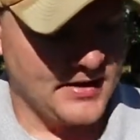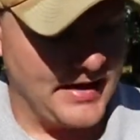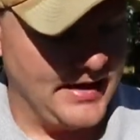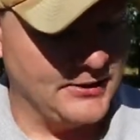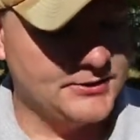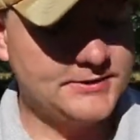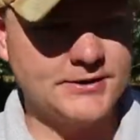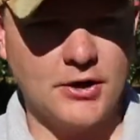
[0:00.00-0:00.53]

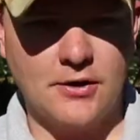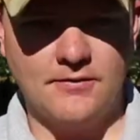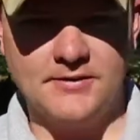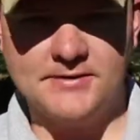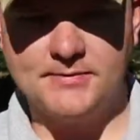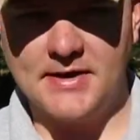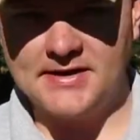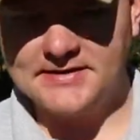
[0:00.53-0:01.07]
And just to go over
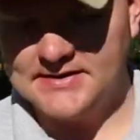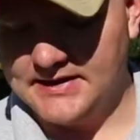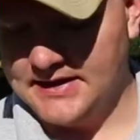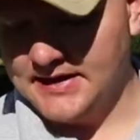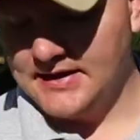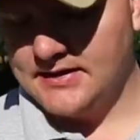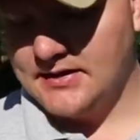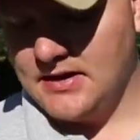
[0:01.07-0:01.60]
the specs
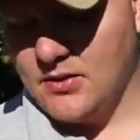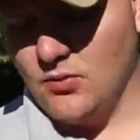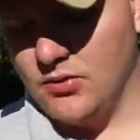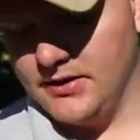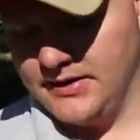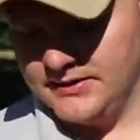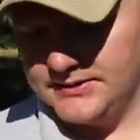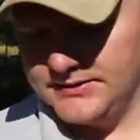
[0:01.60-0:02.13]
again, I
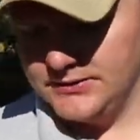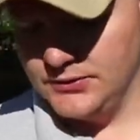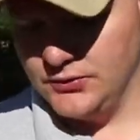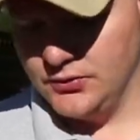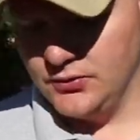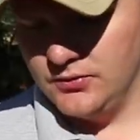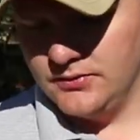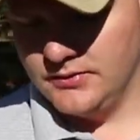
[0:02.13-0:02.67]
wanted
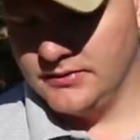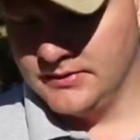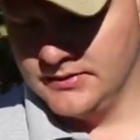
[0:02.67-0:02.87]
to